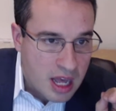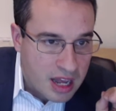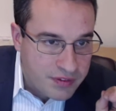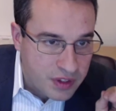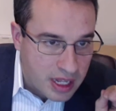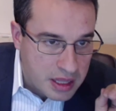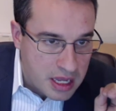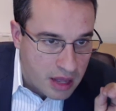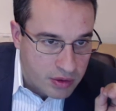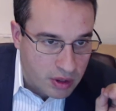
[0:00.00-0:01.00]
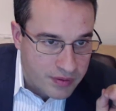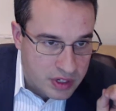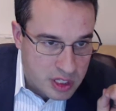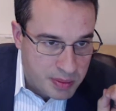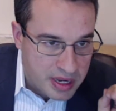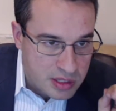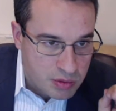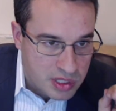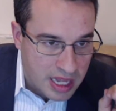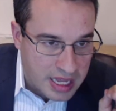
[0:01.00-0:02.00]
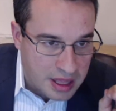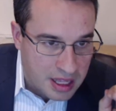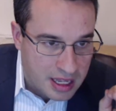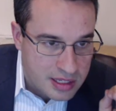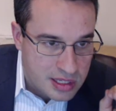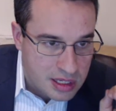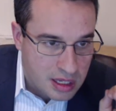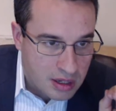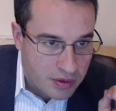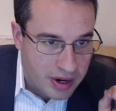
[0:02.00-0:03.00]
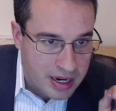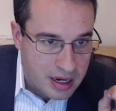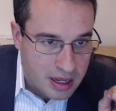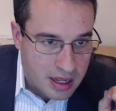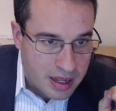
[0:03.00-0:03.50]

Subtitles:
I feel like the other living space was like this, right?